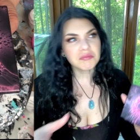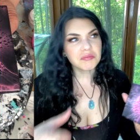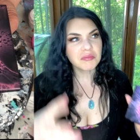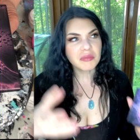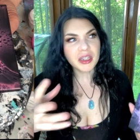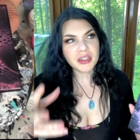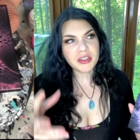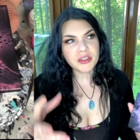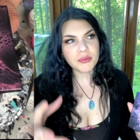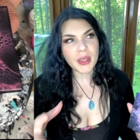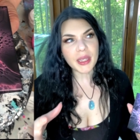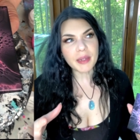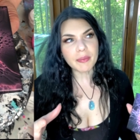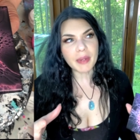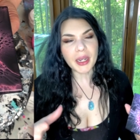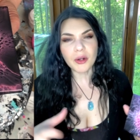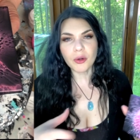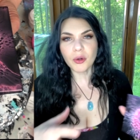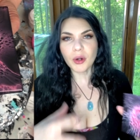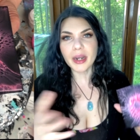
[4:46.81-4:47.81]
expand my
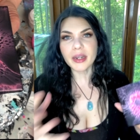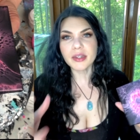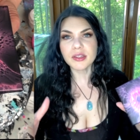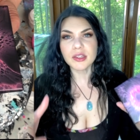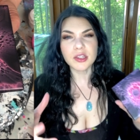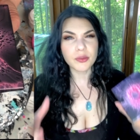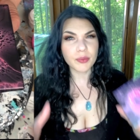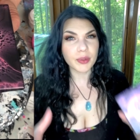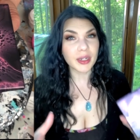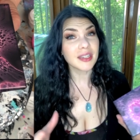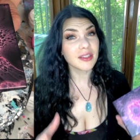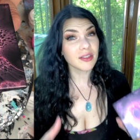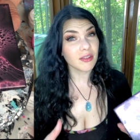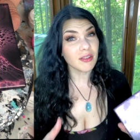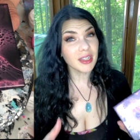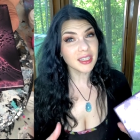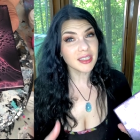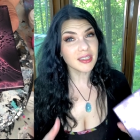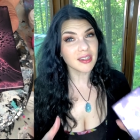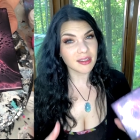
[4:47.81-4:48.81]
horizons, but I still
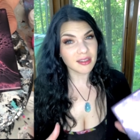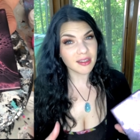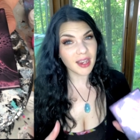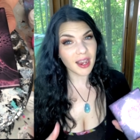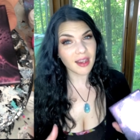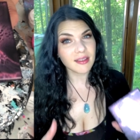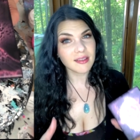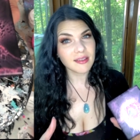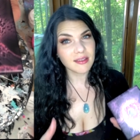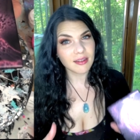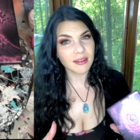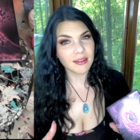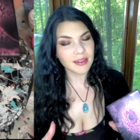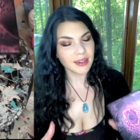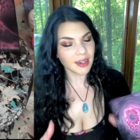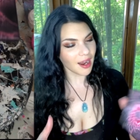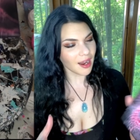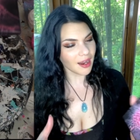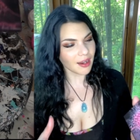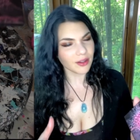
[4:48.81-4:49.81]
like to test on
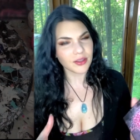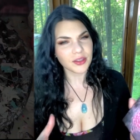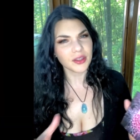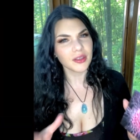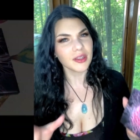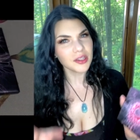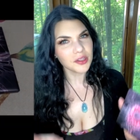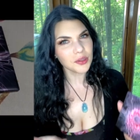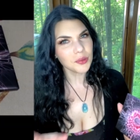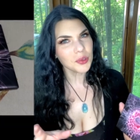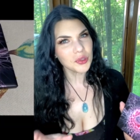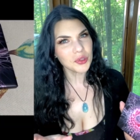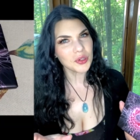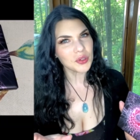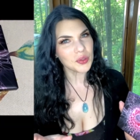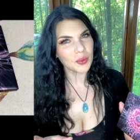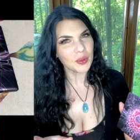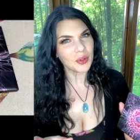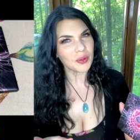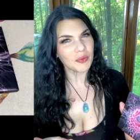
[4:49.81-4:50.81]
tiles, and this was just
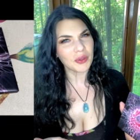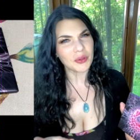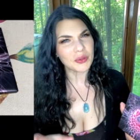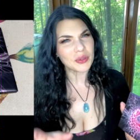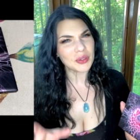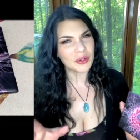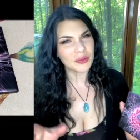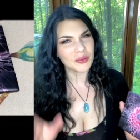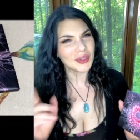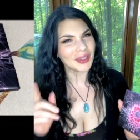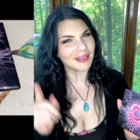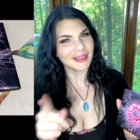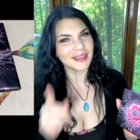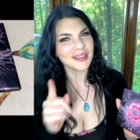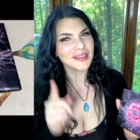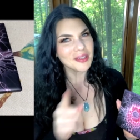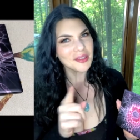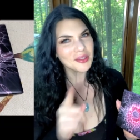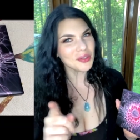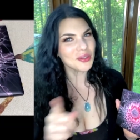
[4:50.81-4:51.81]
one of those that I was like, this
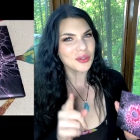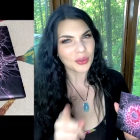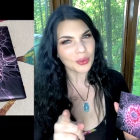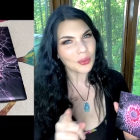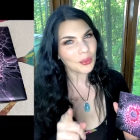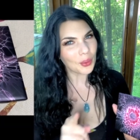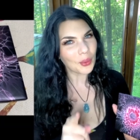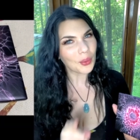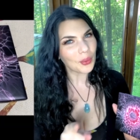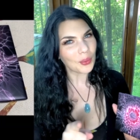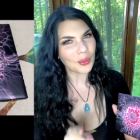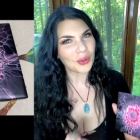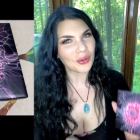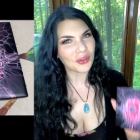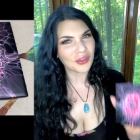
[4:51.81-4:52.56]
is too cool.